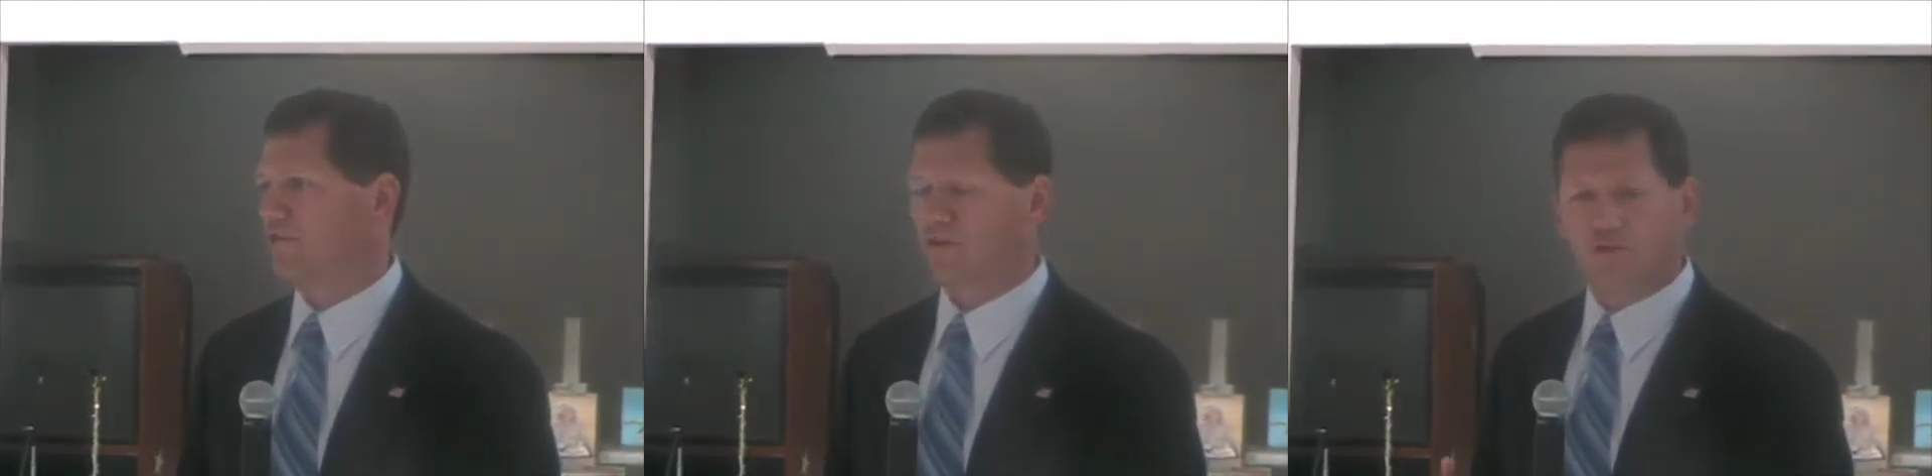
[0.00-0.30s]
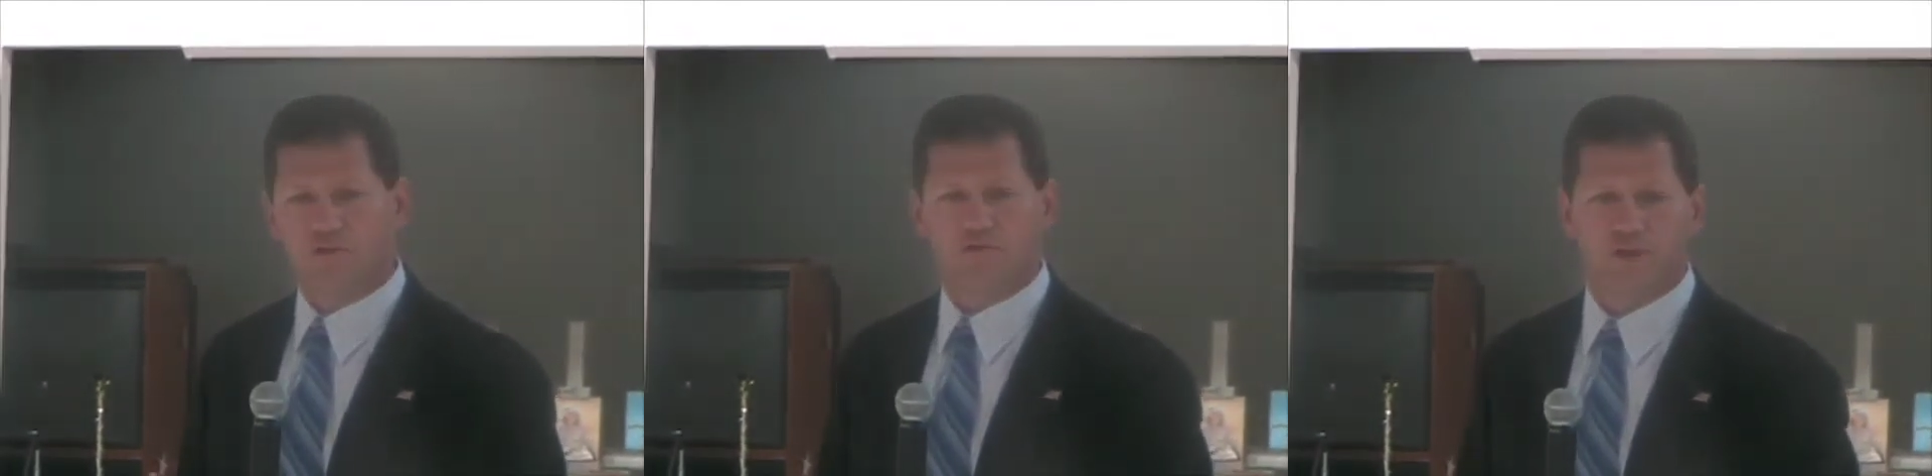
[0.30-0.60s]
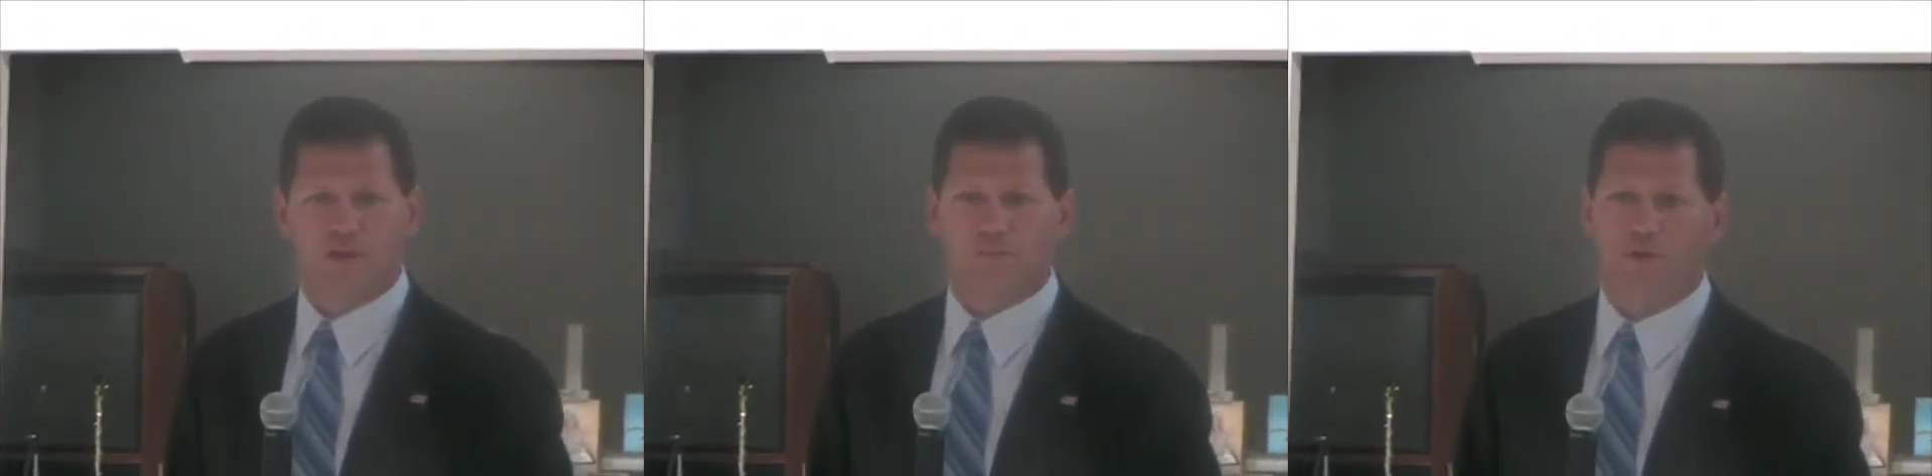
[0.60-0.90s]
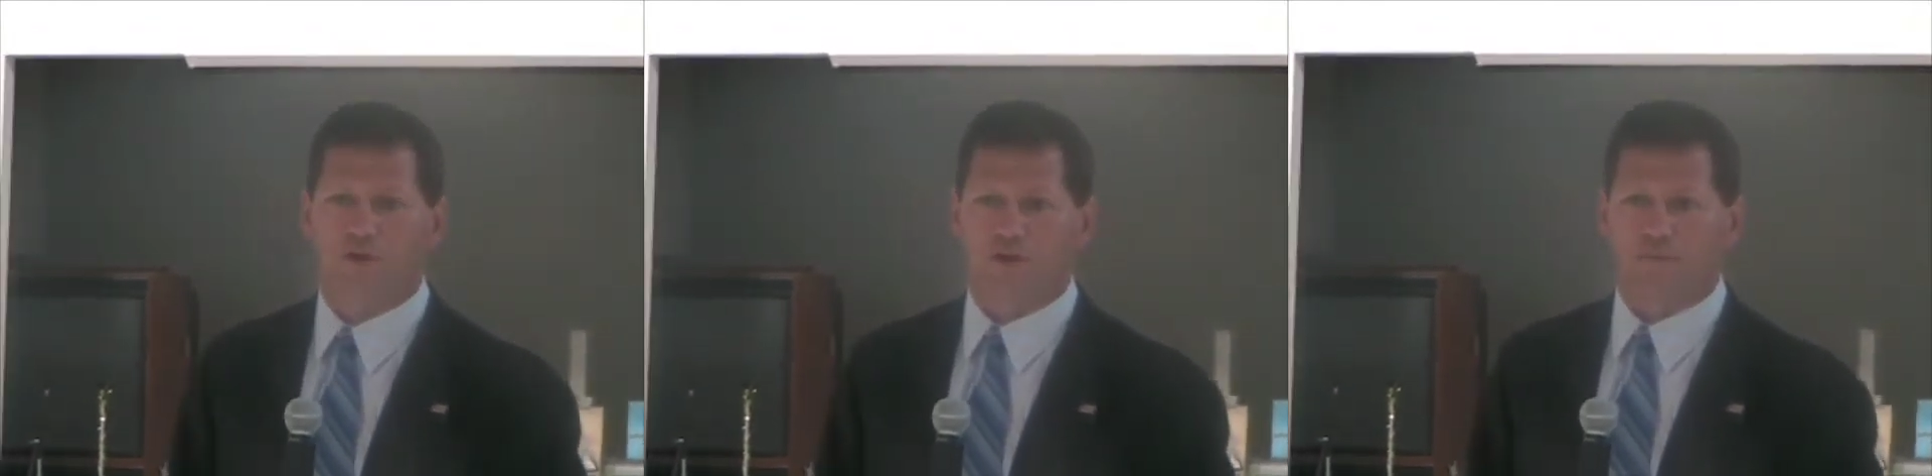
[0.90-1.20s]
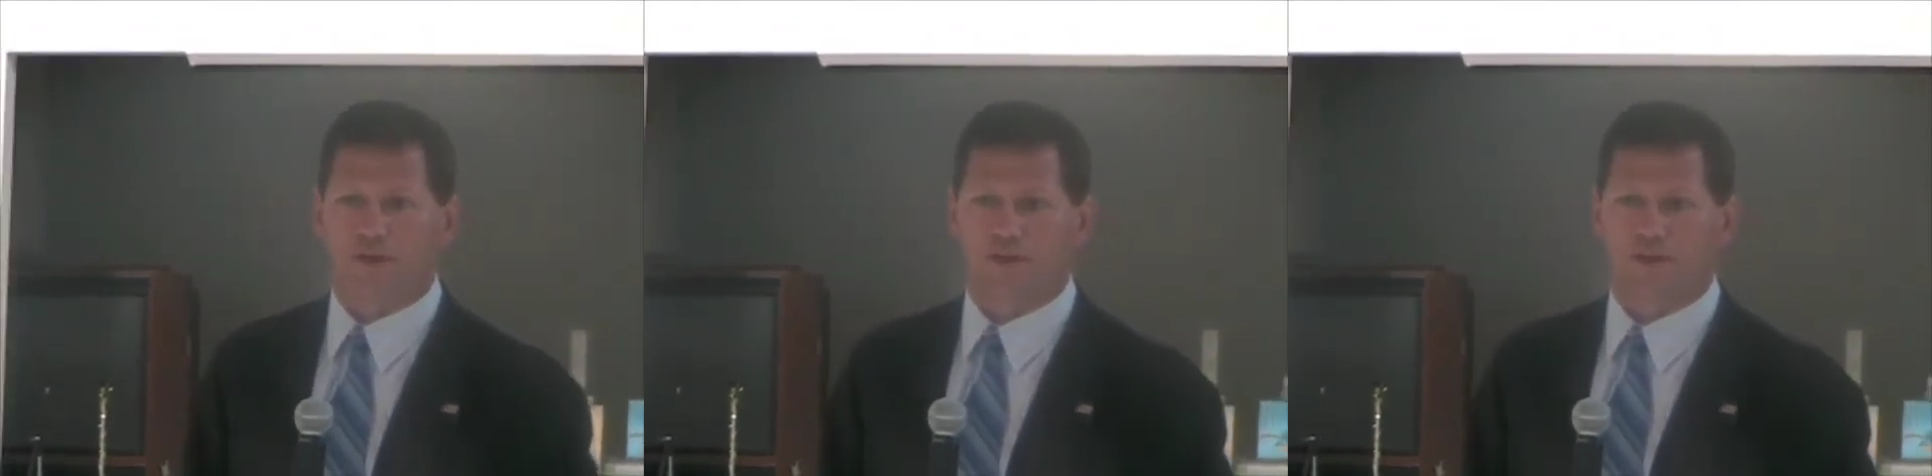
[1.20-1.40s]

So this is real important to